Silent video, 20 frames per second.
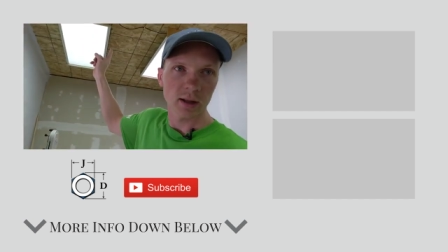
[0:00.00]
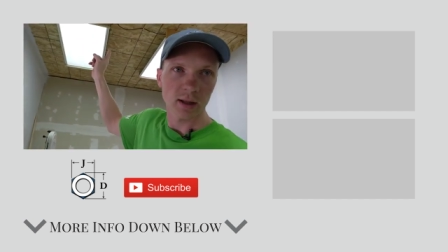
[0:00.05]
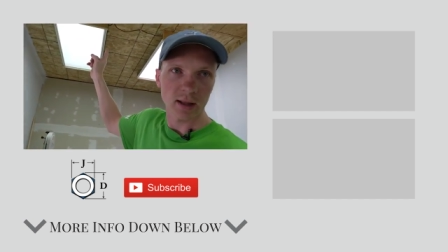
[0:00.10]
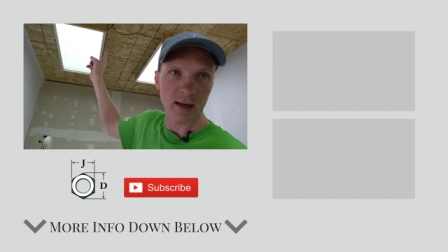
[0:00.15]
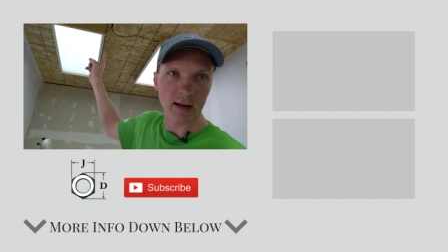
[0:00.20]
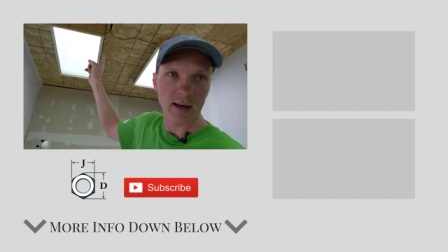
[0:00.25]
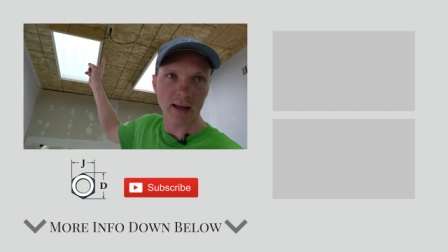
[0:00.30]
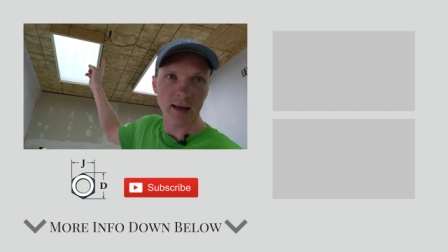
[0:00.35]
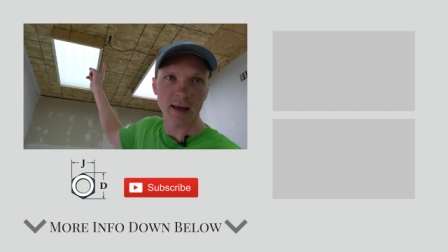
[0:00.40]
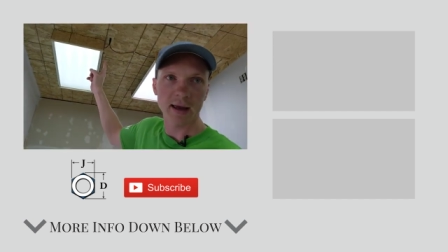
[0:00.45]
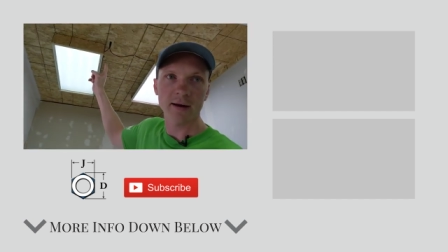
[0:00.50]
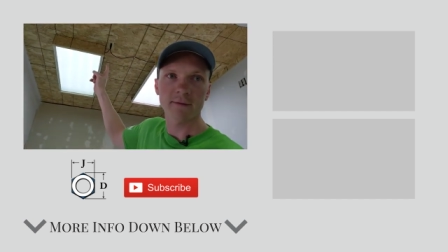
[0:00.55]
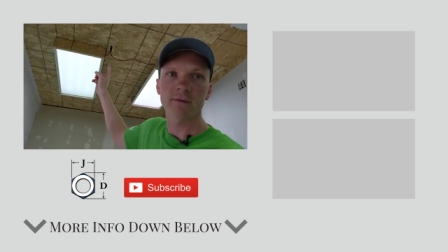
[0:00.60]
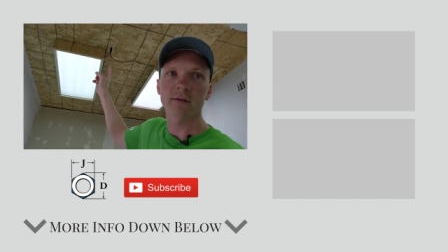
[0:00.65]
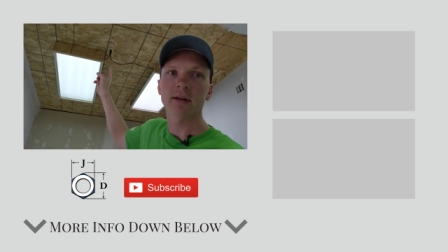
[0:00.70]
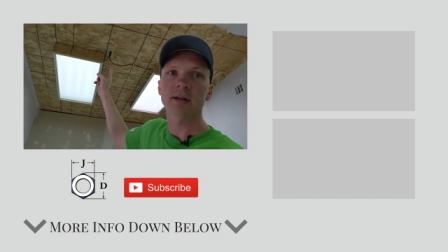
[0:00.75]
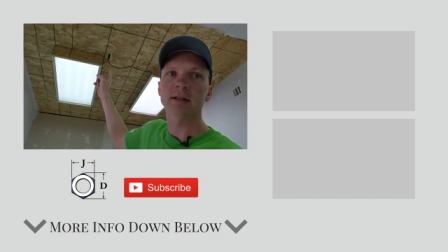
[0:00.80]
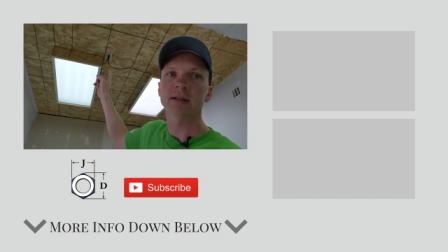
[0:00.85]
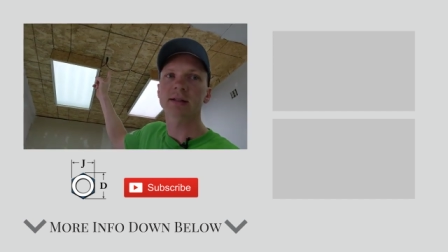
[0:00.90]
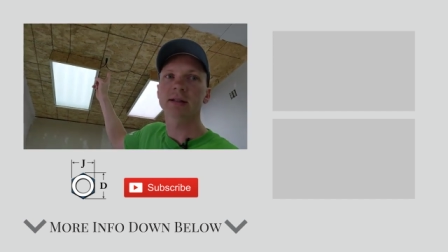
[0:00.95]
that
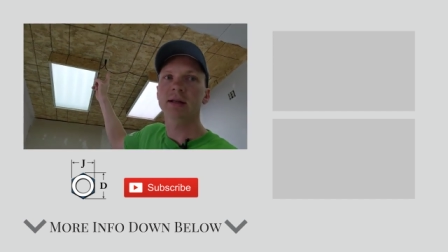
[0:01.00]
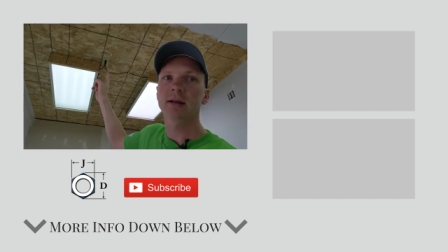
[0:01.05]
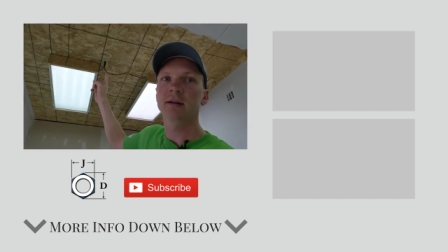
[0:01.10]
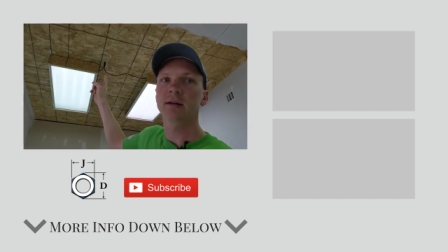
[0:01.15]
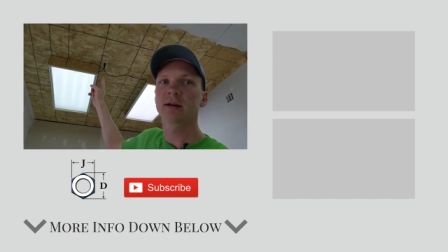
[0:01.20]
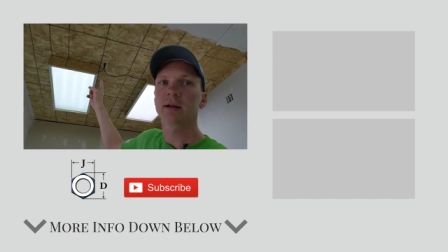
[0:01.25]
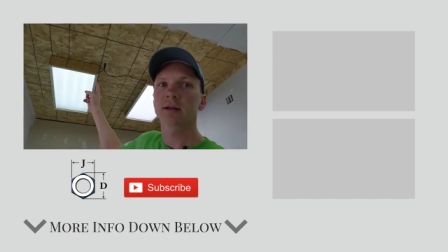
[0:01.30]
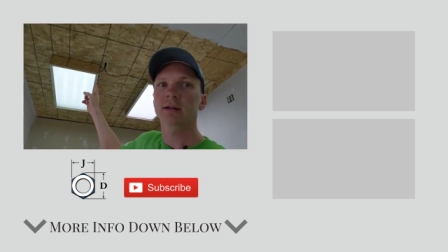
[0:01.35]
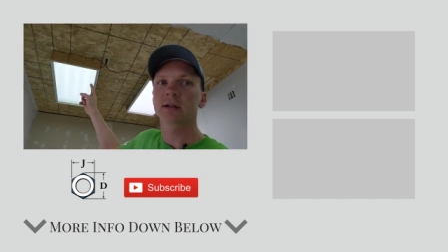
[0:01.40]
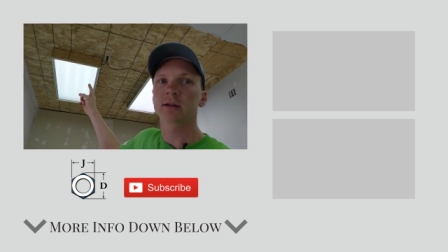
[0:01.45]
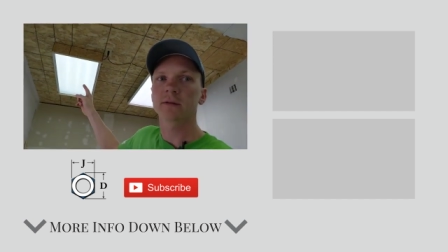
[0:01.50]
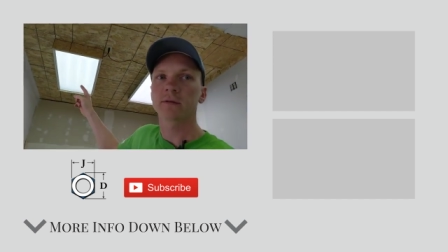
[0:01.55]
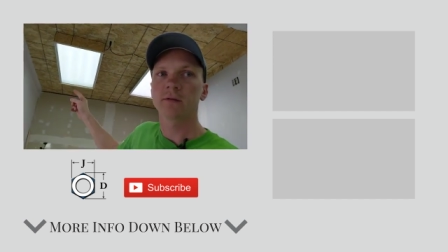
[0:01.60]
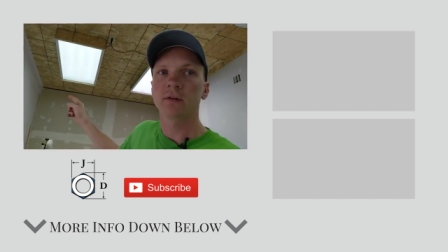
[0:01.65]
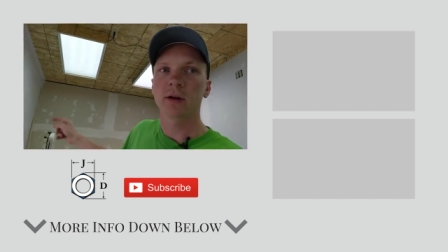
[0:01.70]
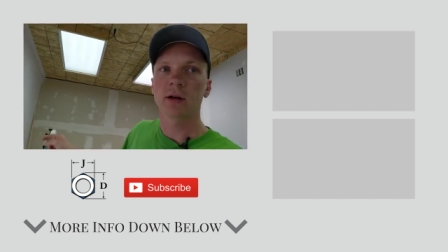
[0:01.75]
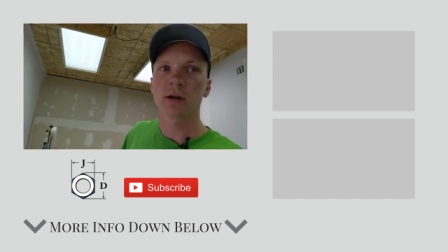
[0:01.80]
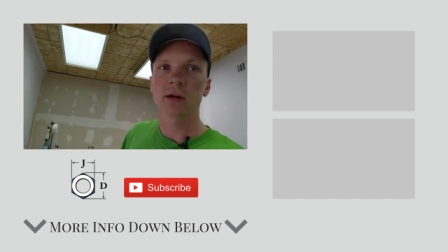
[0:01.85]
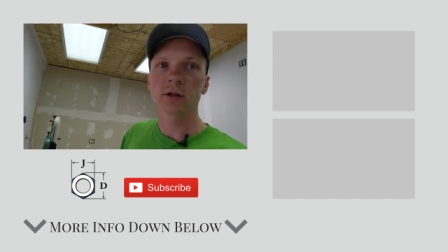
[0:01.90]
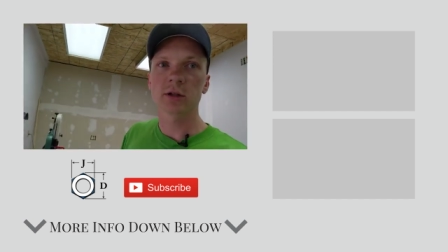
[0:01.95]
half of the ceiling to
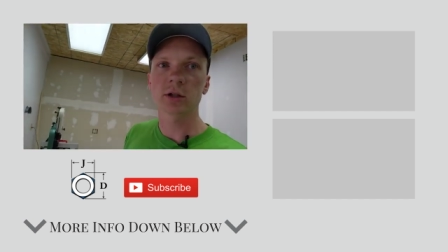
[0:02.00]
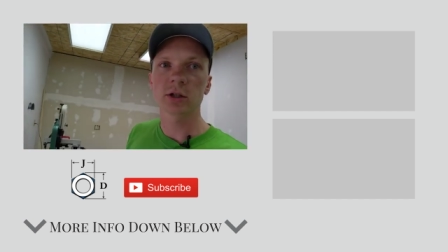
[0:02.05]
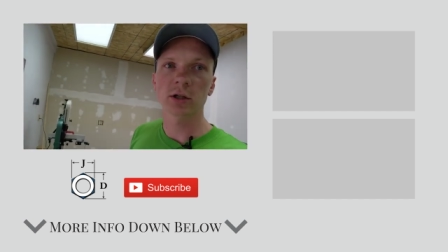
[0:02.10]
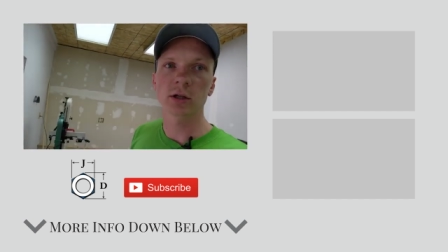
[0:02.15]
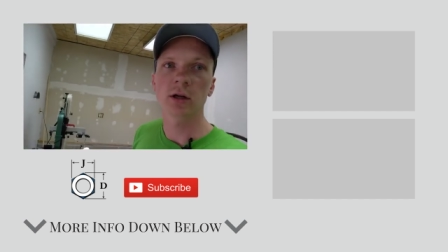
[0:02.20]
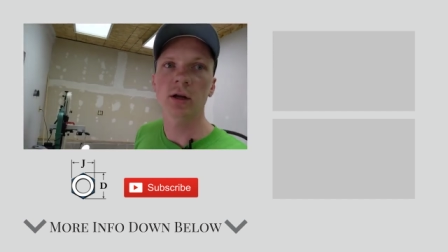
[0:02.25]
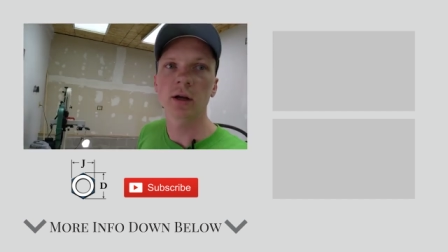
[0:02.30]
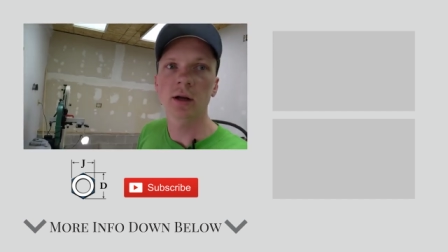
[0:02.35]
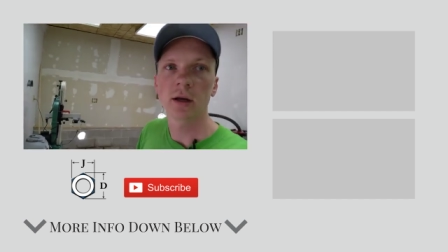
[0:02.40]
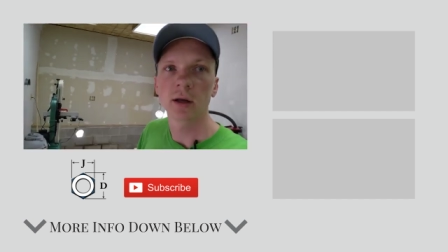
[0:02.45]
finish.